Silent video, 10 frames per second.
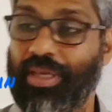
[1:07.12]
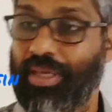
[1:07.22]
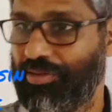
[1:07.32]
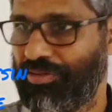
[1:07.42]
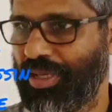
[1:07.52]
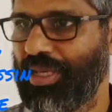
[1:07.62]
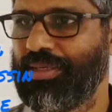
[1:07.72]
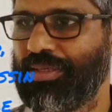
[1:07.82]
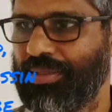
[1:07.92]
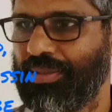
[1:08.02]
He
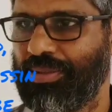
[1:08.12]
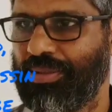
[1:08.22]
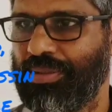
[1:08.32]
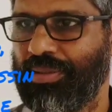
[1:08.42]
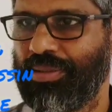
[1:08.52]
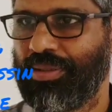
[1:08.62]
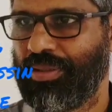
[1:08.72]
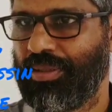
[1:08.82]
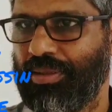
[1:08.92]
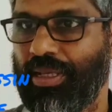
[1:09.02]
said,
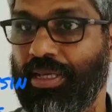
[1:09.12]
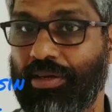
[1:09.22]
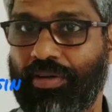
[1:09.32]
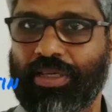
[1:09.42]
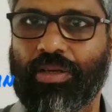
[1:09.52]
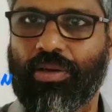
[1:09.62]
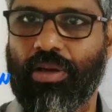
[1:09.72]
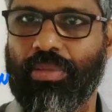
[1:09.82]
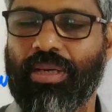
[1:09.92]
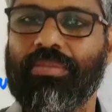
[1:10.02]
then inverted
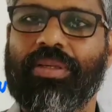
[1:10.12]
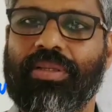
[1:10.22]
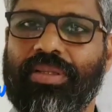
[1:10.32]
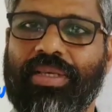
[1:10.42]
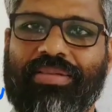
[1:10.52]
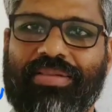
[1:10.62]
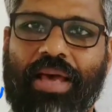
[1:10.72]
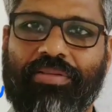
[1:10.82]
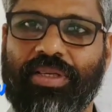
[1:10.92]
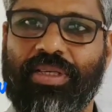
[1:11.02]
comma, the
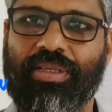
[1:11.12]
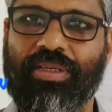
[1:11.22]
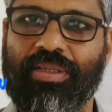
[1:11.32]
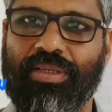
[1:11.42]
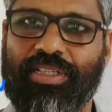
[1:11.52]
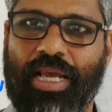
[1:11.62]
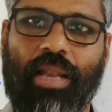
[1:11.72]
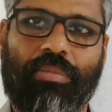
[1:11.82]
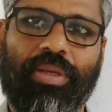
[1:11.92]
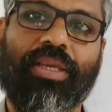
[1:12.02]
assassin
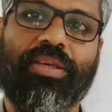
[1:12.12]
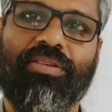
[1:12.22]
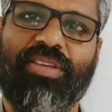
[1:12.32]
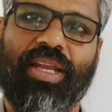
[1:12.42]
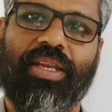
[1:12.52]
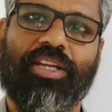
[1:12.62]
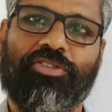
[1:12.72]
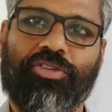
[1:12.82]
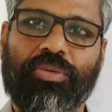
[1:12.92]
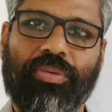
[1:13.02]
shall be
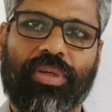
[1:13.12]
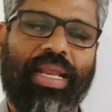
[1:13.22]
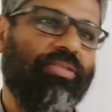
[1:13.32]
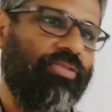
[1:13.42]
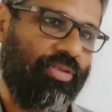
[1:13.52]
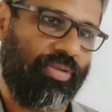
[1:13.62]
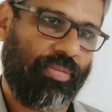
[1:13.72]
sentenced to death.